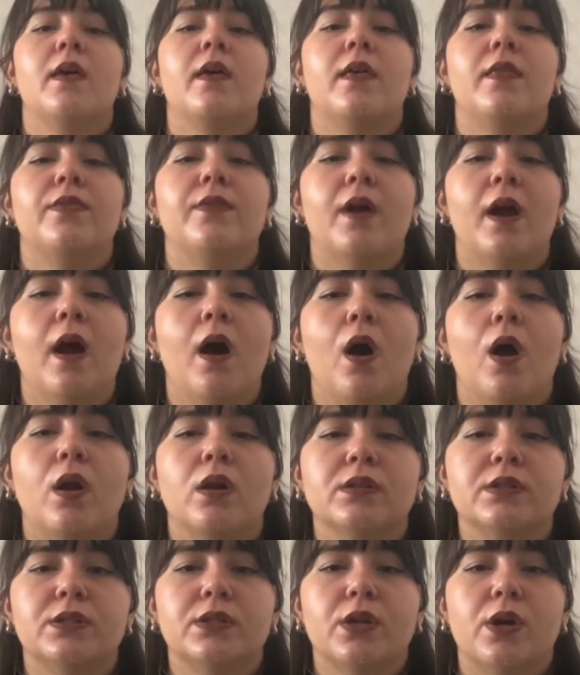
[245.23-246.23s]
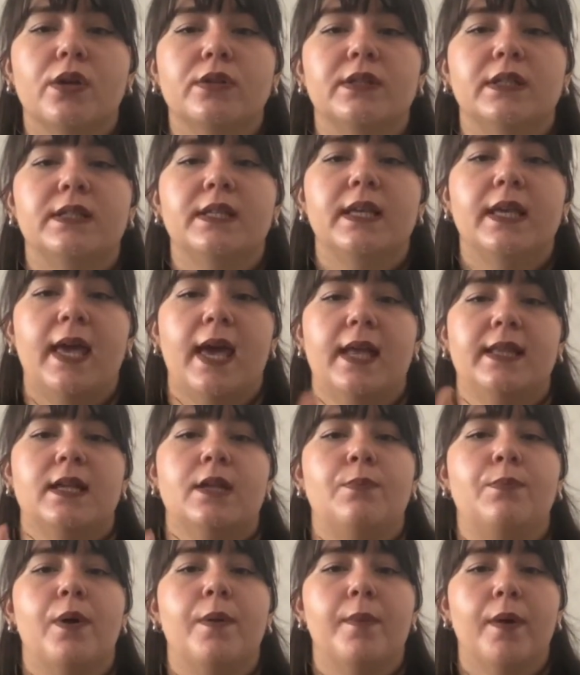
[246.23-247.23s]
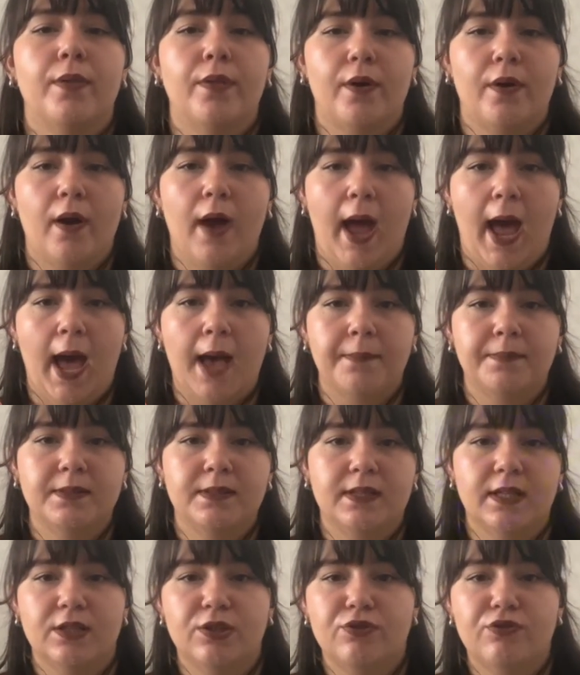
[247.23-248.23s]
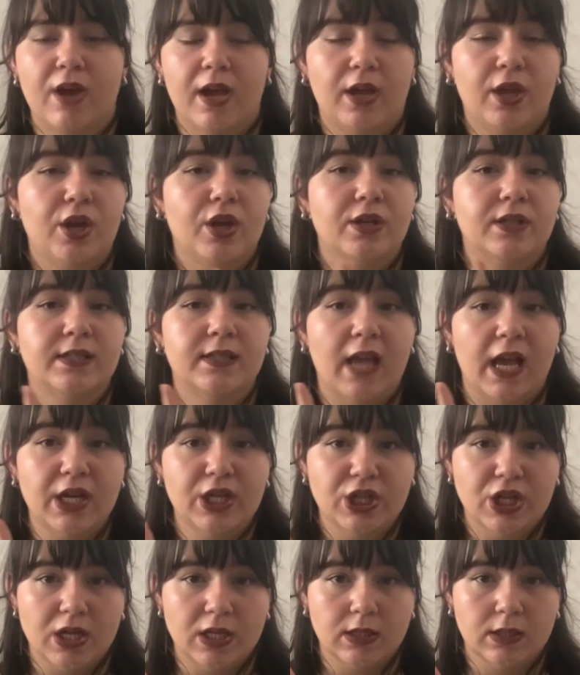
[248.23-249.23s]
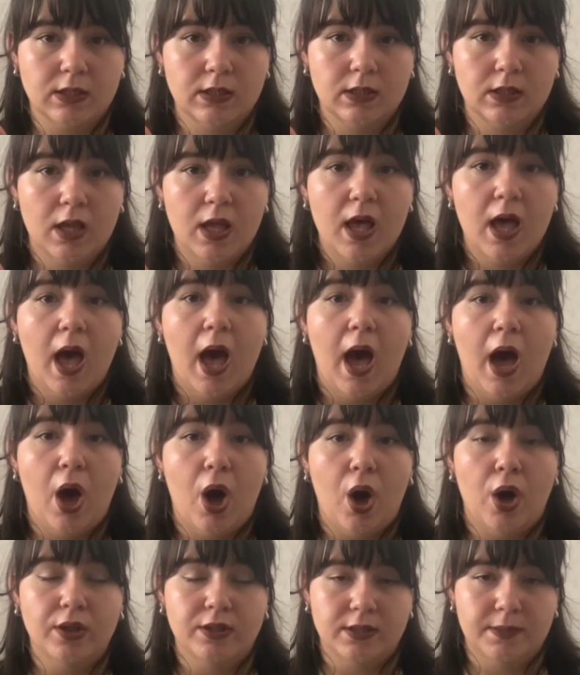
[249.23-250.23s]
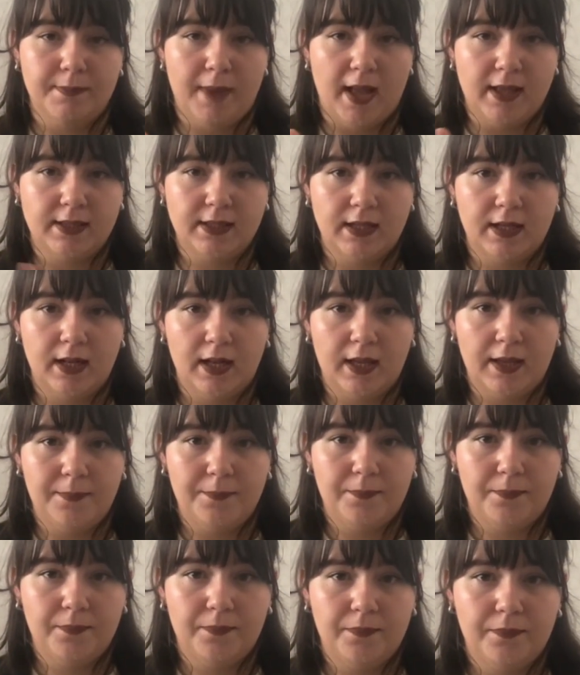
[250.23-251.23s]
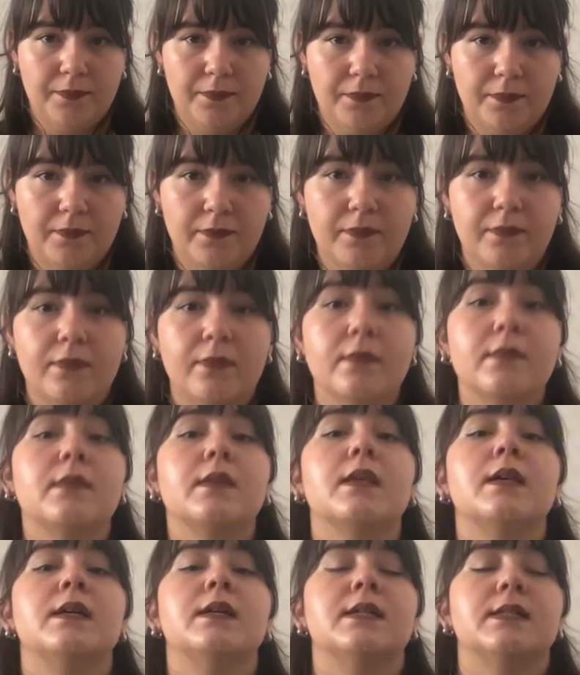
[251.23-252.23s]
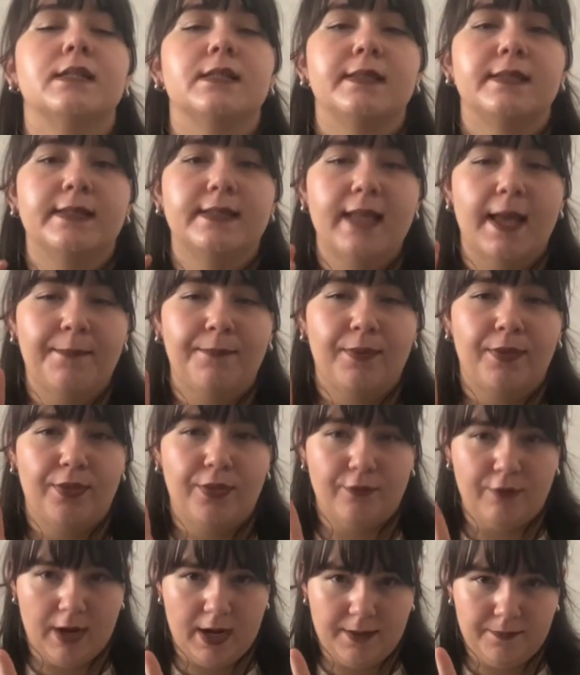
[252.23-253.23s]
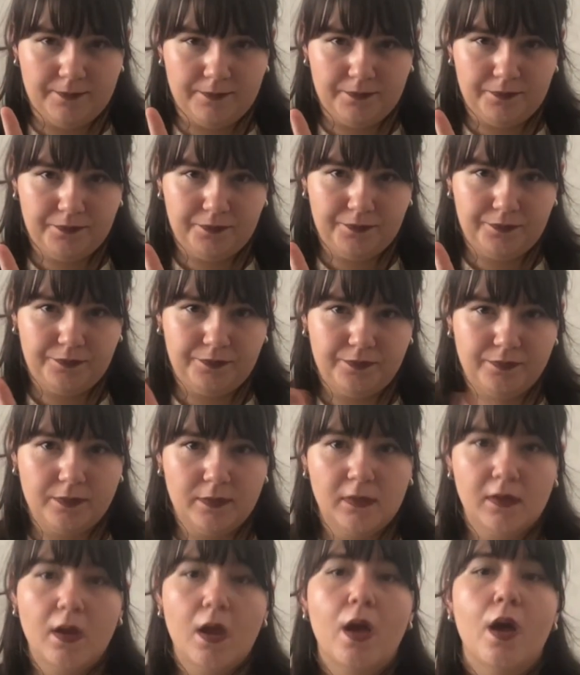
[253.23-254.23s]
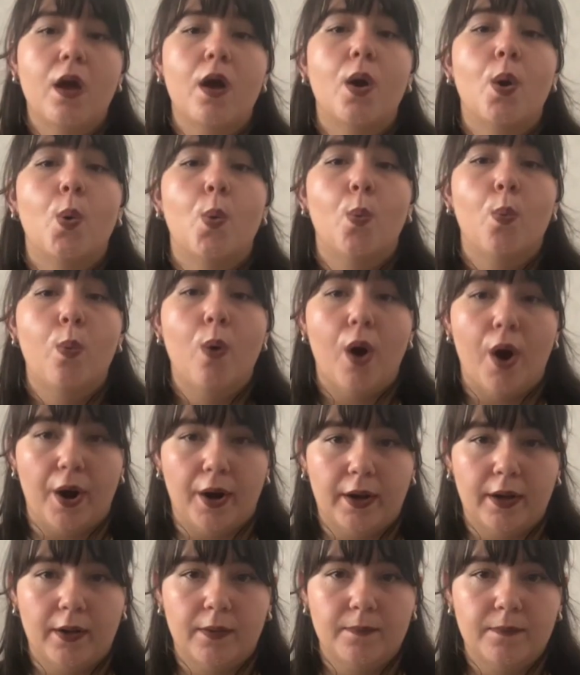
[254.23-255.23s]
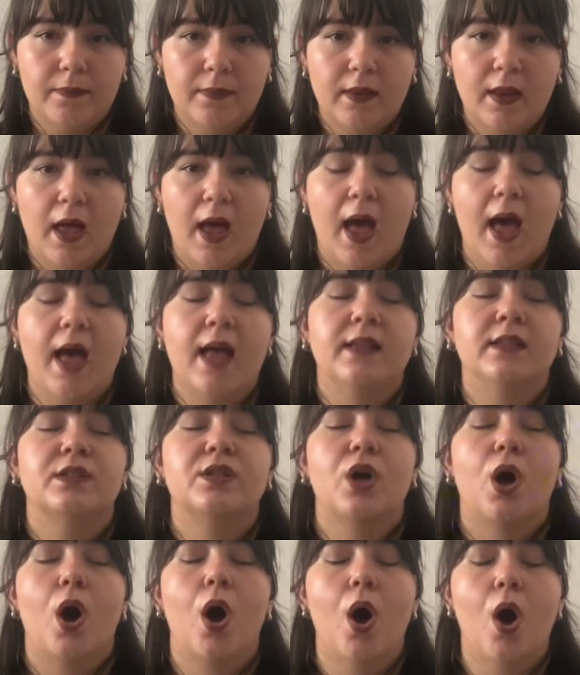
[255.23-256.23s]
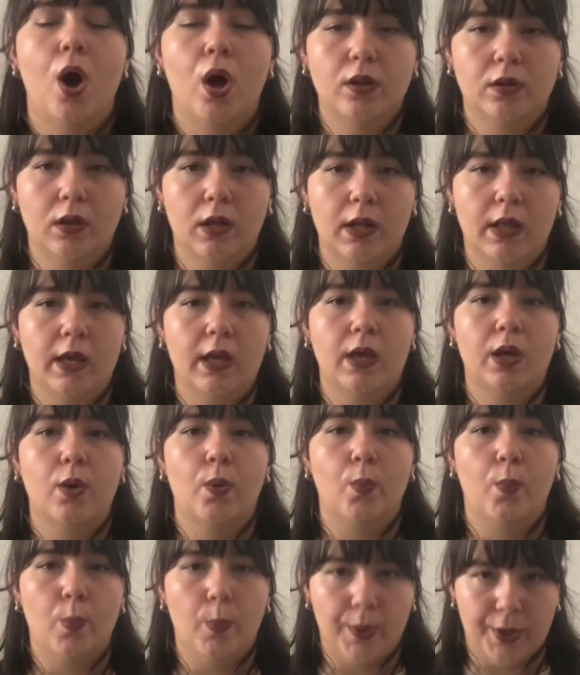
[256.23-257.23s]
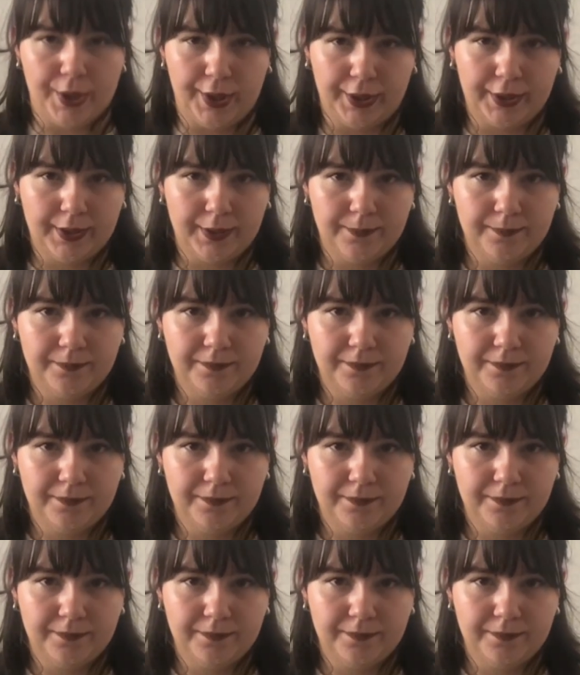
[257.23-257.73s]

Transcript: There are also dedicated Pomodoro apps that track your sessions automatically. Step 3. Work, and only work.